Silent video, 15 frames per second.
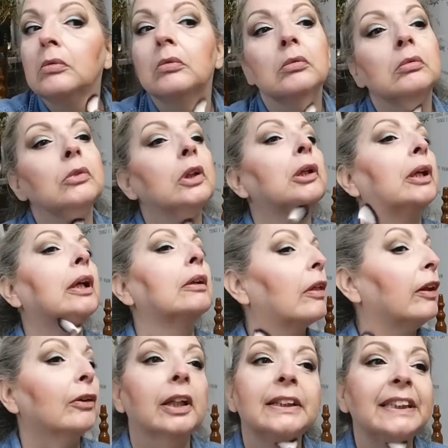Try to make my neck look
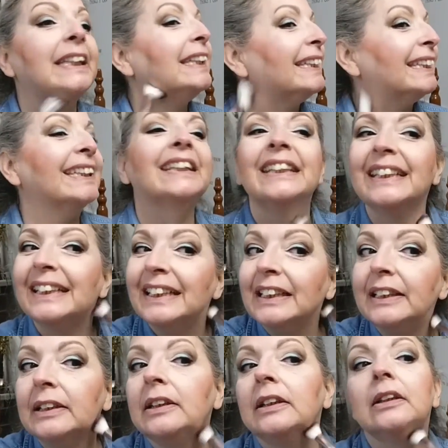thinner, right?
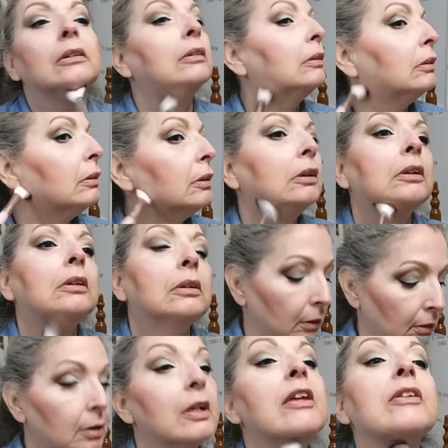Yeah.
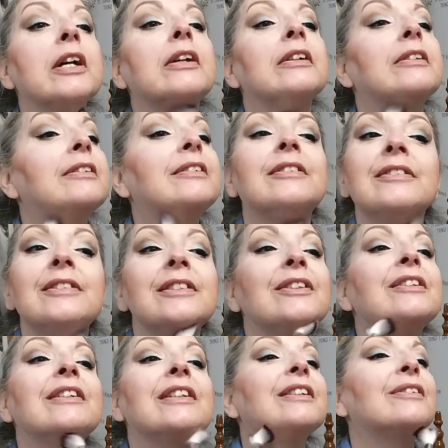Thinner and tighter. Thinner and tighter,
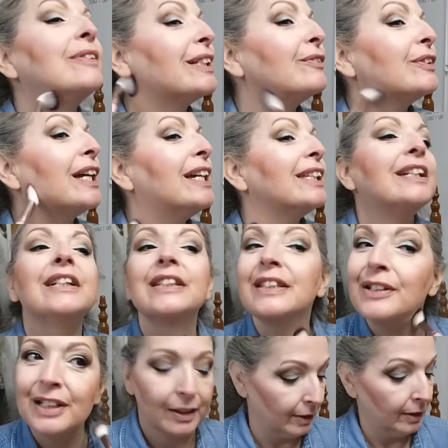that's what we want to go for. Heck yeah, thinner and
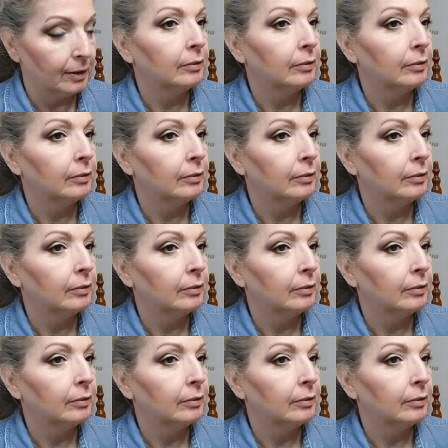tighter.